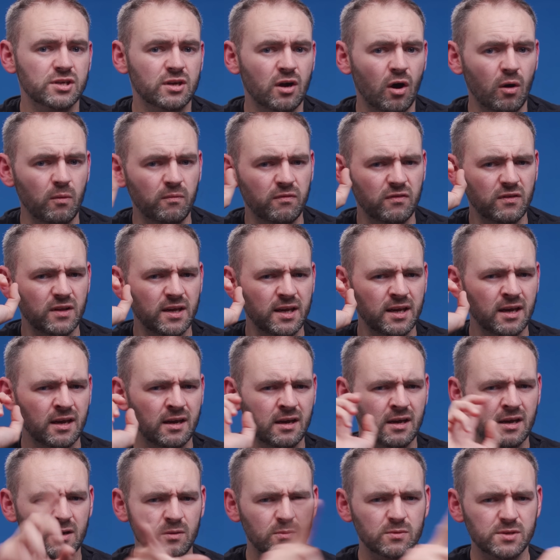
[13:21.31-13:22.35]
and hopefully,
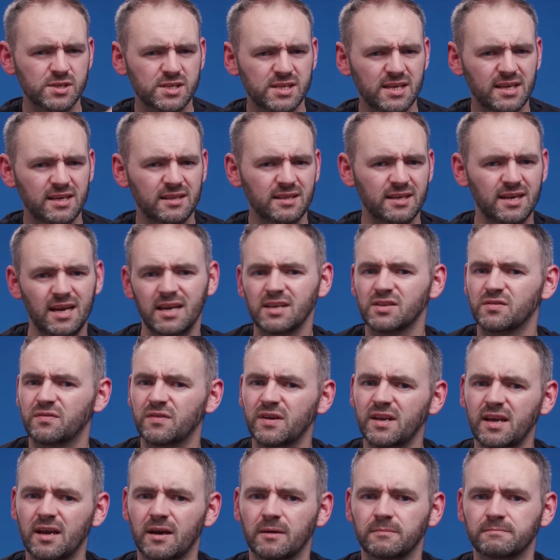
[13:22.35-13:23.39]
we'll see you in the next
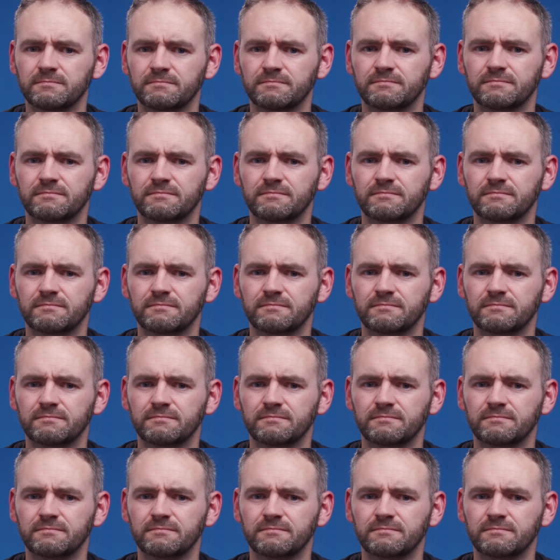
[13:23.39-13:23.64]
video.